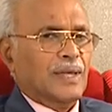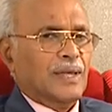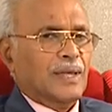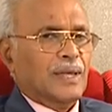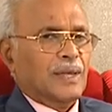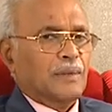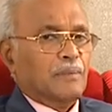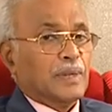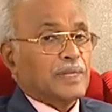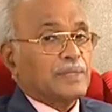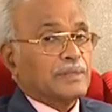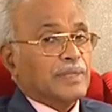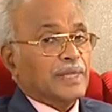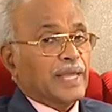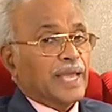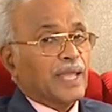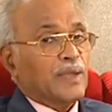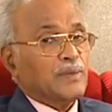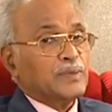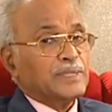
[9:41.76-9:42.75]
But they
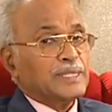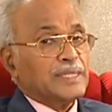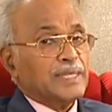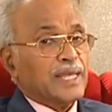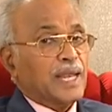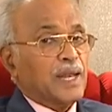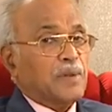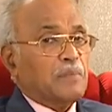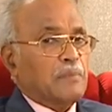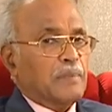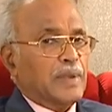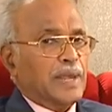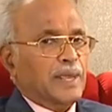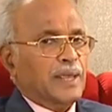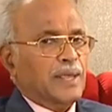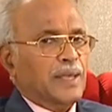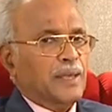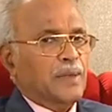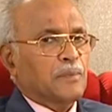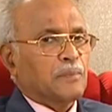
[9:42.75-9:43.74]
have seen
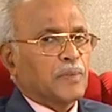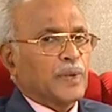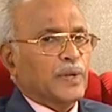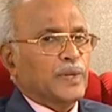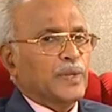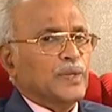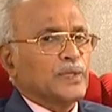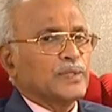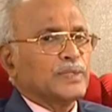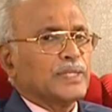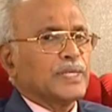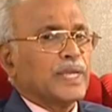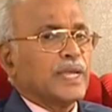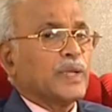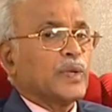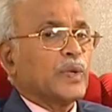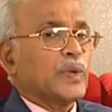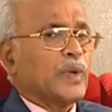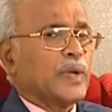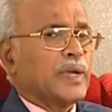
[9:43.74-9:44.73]
me producing
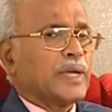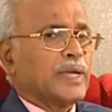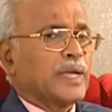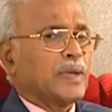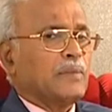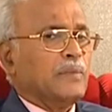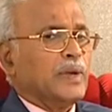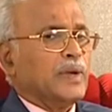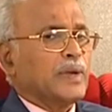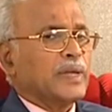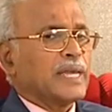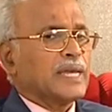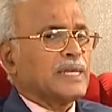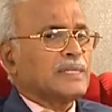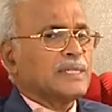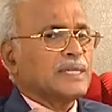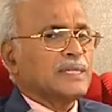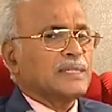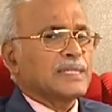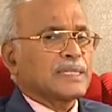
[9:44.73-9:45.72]
quick
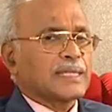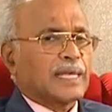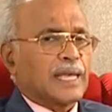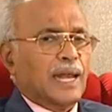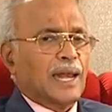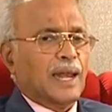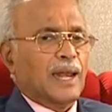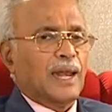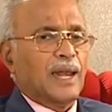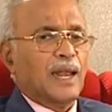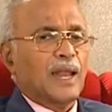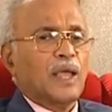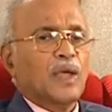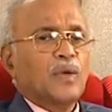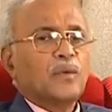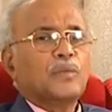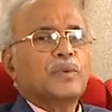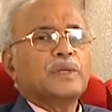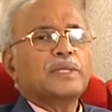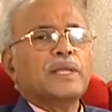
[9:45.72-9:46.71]
communication skill
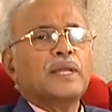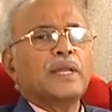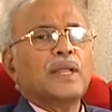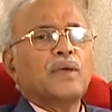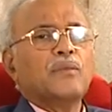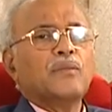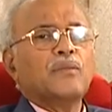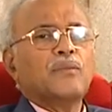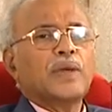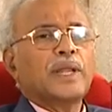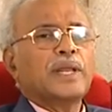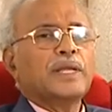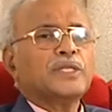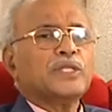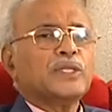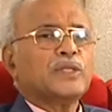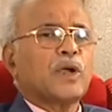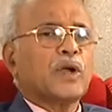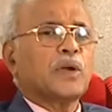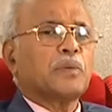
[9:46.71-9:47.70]
within a very
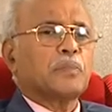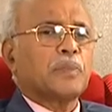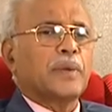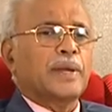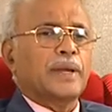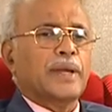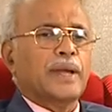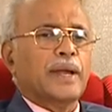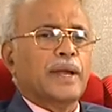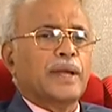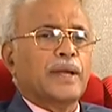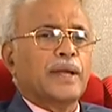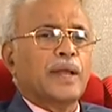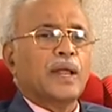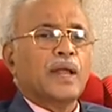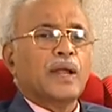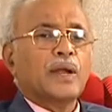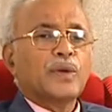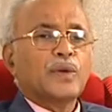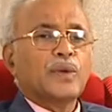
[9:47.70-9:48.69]
short period
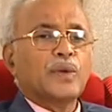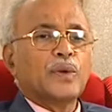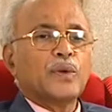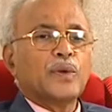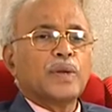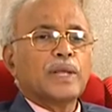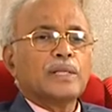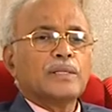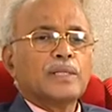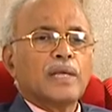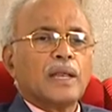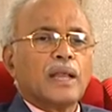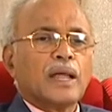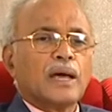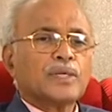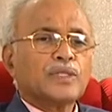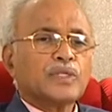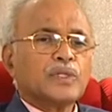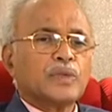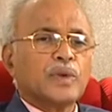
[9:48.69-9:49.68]
during the
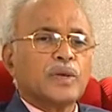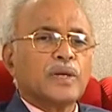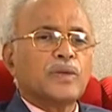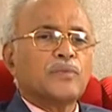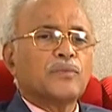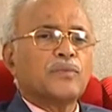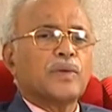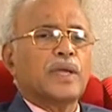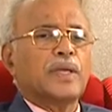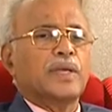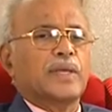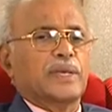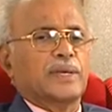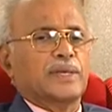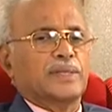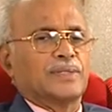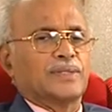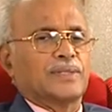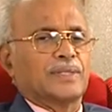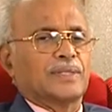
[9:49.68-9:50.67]
last 25
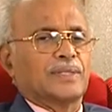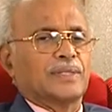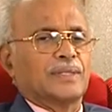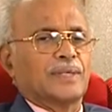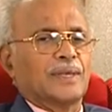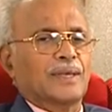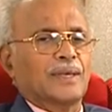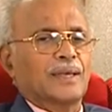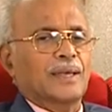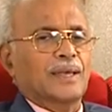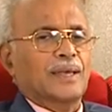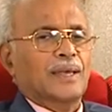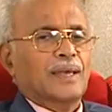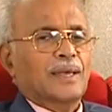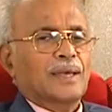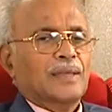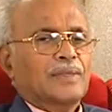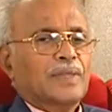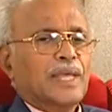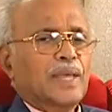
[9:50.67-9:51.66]
years.
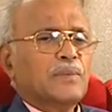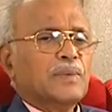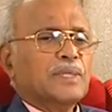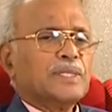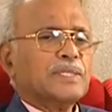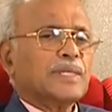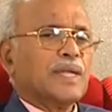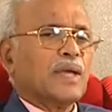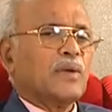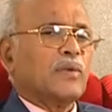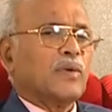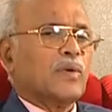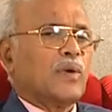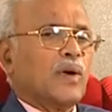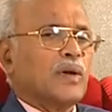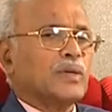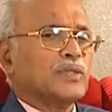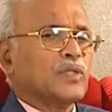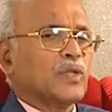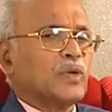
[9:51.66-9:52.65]
They must have
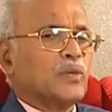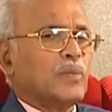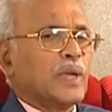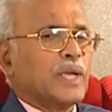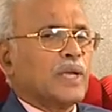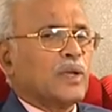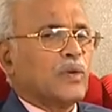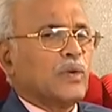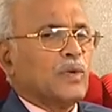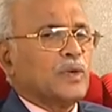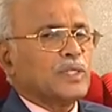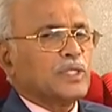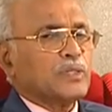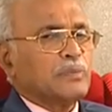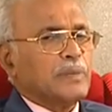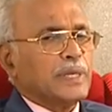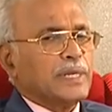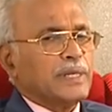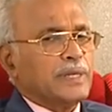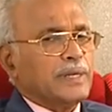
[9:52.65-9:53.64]
gone through my course
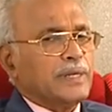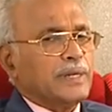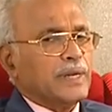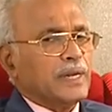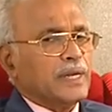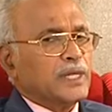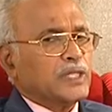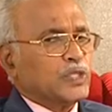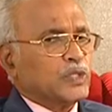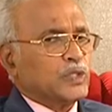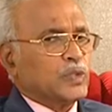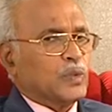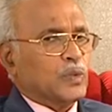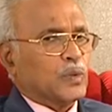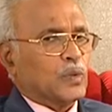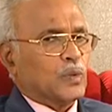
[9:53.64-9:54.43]
materials too.